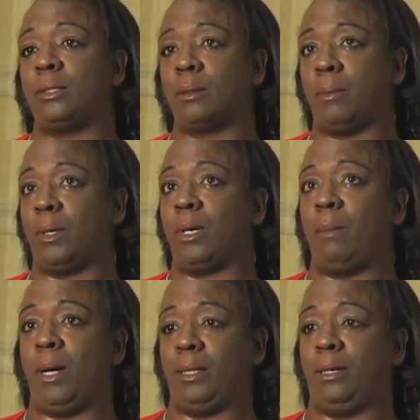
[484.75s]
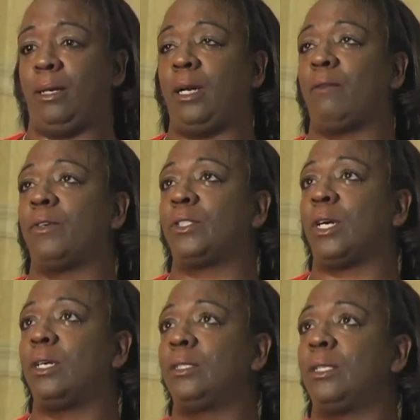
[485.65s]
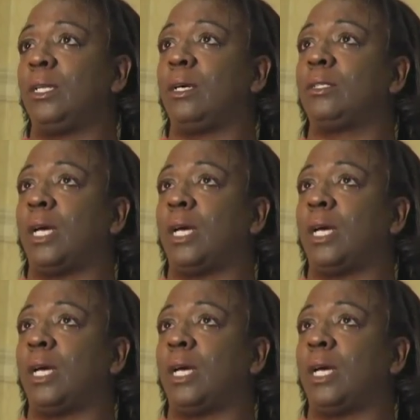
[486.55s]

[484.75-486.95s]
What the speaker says: So we'll come out there later for church. He goes,